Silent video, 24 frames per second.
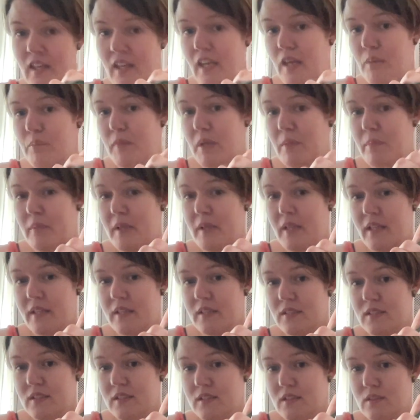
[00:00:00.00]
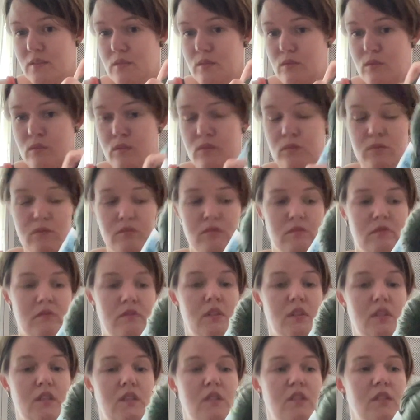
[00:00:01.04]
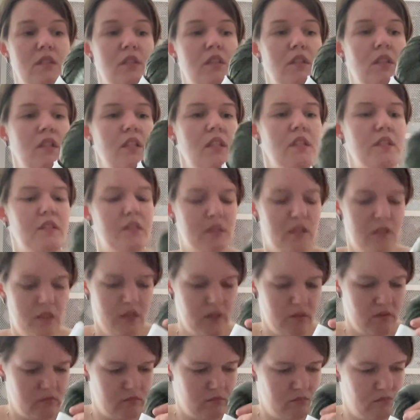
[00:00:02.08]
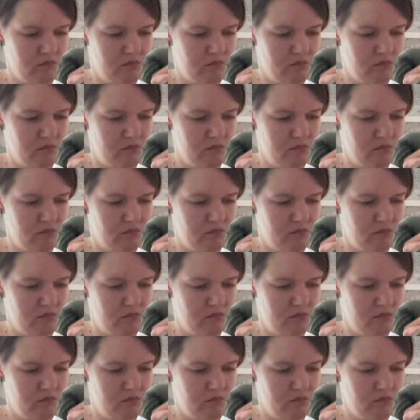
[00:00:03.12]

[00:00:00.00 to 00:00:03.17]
and my plan is to knit either